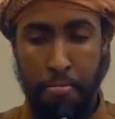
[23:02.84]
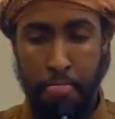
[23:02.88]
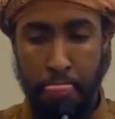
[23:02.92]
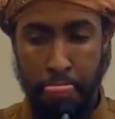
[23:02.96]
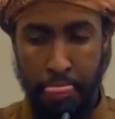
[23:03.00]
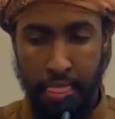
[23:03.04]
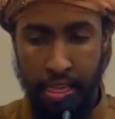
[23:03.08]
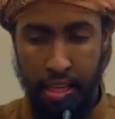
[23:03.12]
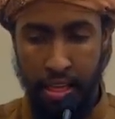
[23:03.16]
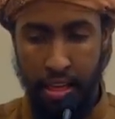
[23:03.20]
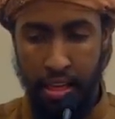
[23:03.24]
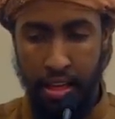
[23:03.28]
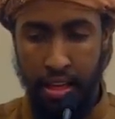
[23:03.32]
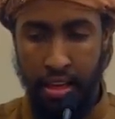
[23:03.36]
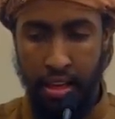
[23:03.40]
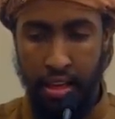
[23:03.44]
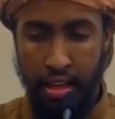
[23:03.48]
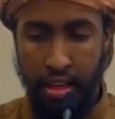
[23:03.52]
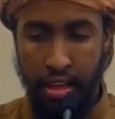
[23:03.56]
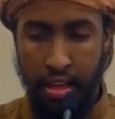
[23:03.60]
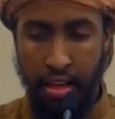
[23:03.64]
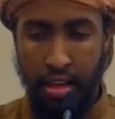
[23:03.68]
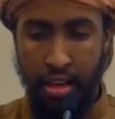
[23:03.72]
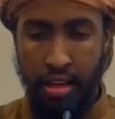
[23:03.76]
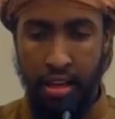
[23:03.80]

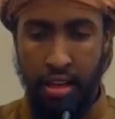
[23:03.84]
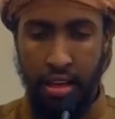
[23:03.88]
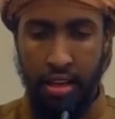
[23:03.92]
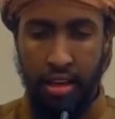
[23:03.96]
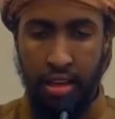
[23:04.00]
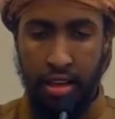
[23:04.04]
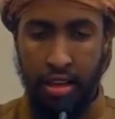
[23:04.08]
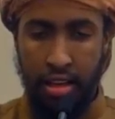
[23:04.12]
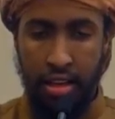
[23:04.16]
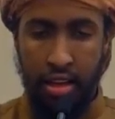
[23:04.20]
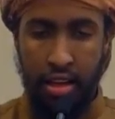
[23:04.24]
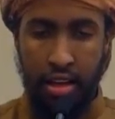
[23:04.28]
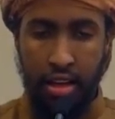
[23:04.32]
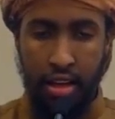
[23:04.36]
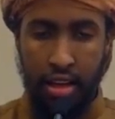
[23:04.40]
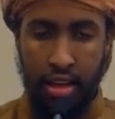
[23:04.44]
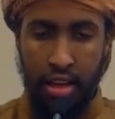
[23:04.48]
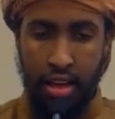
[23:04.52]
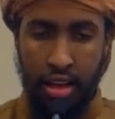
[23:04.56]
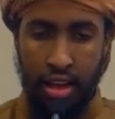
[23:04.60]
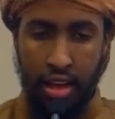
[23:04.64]
[no speech]